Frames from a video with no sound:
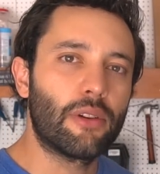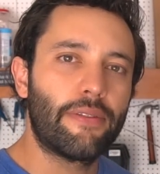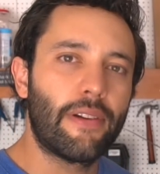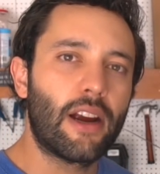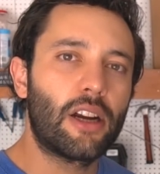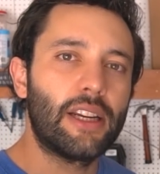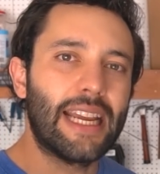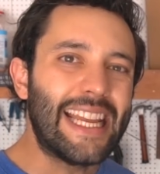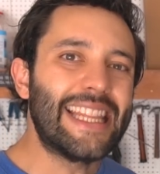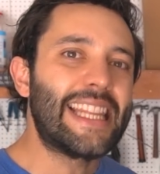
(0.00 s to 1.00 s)
you a very
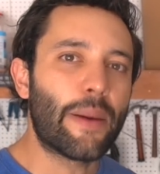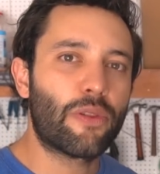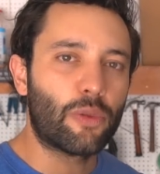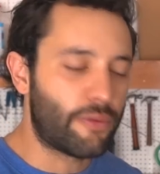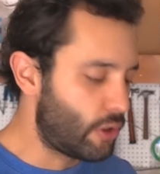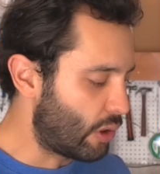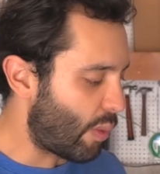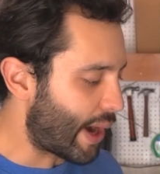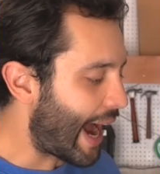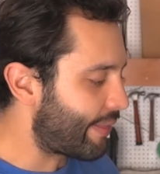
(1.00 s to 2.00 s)
in-depth review of
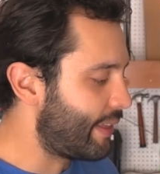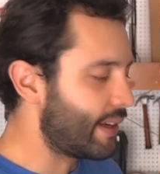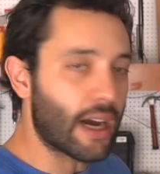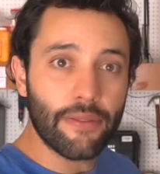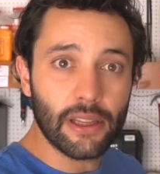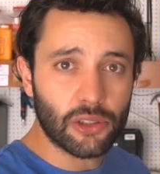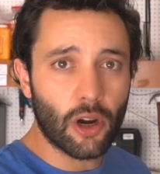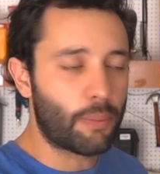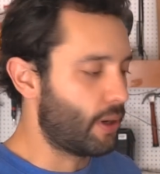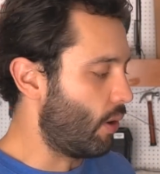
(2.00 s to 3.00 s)
what I think of this
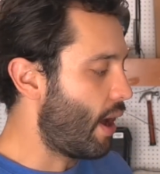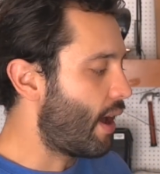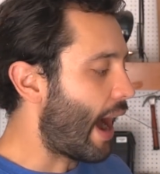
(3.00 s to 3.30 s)
GoPro.